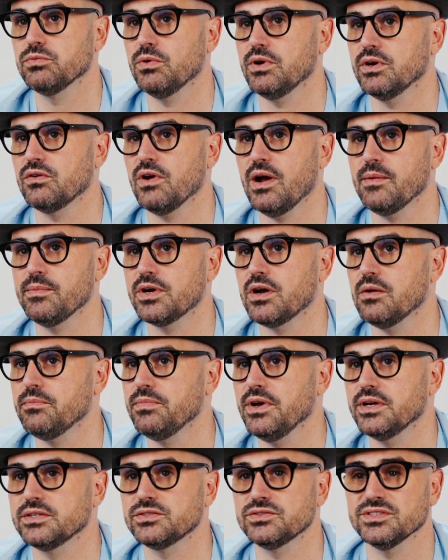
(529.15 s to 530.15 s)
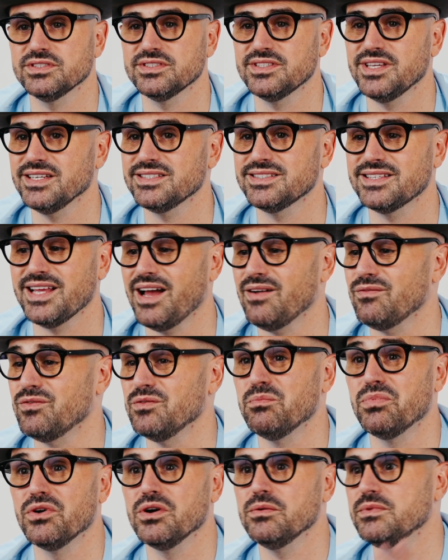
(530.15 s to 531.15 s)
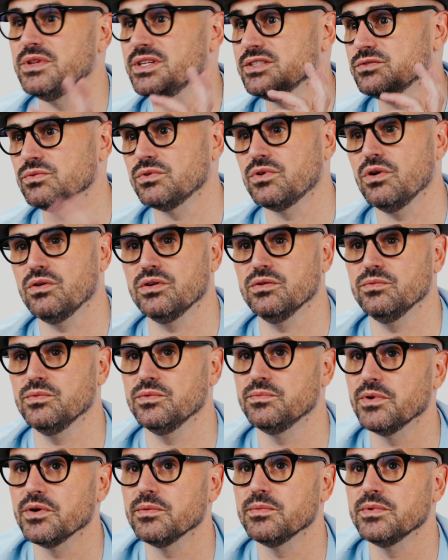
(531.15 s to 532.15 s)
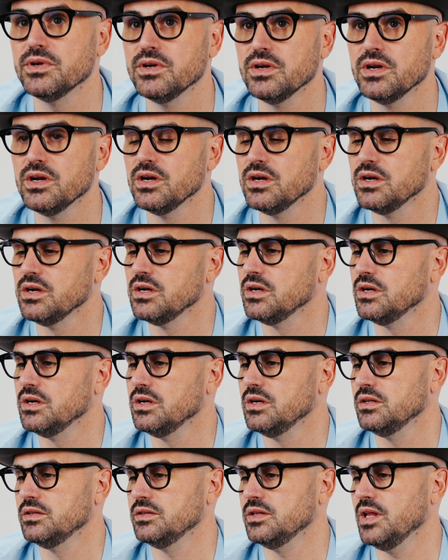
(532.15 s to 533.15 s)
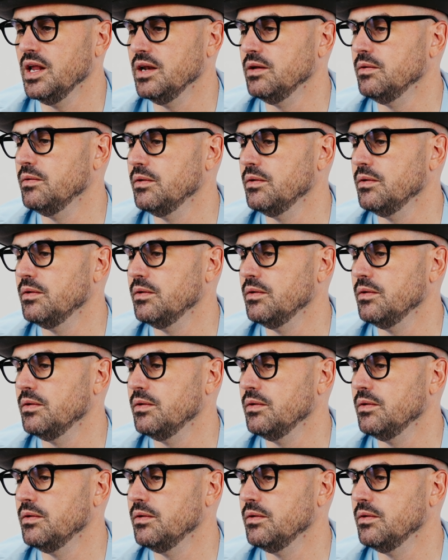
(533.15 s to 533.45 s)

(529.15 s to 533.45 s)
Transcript: want to grab a couple extra sticks to have with bourbon, this would go good with bourbon. Then